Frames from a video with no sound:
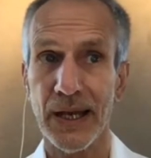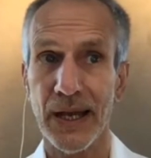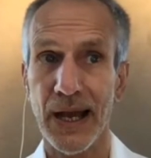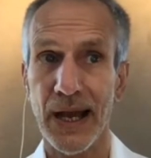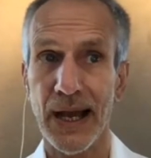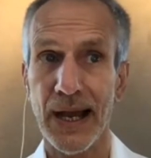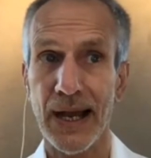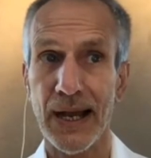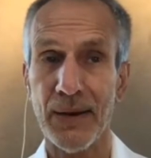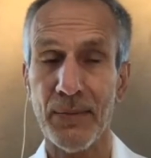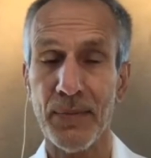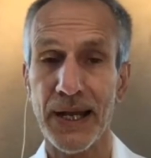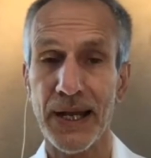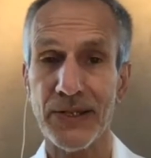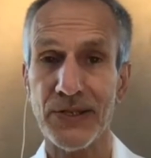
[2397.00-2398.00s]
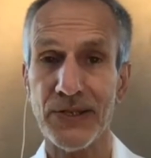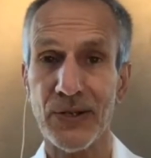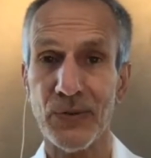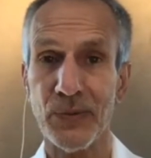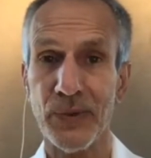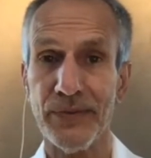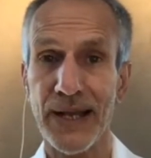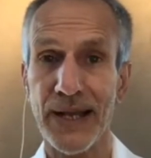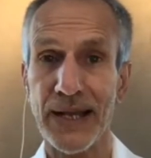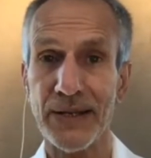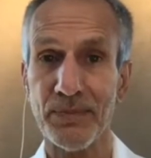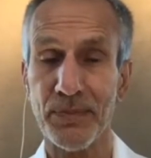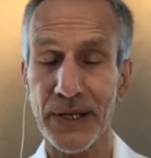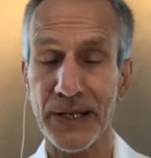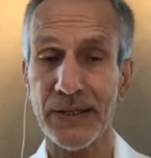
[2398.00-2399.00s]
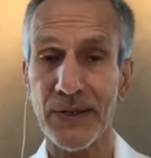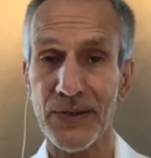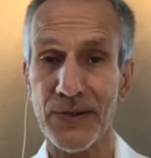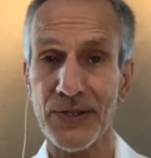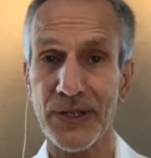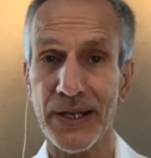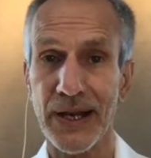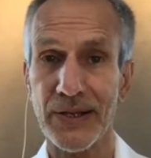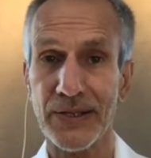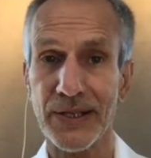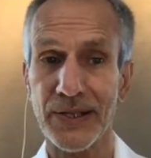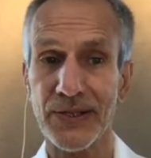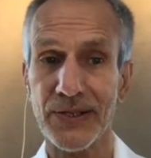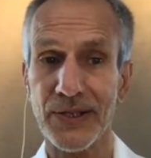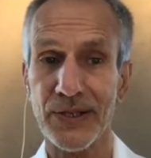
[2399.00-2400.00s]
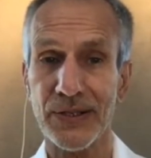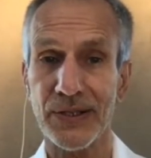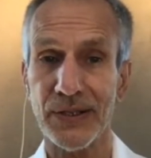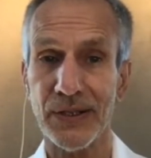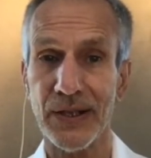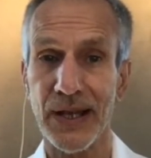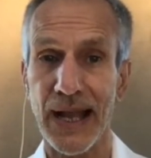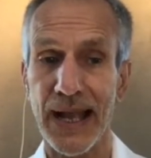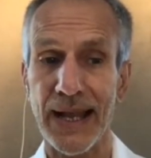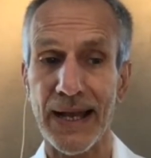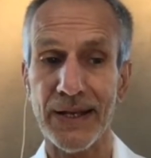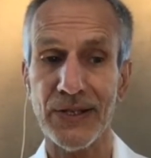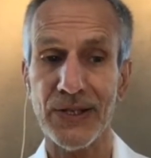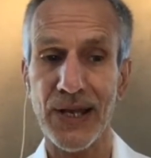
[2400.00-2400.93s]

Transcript: And so we've gotten pretty close to the Arctic Circle. And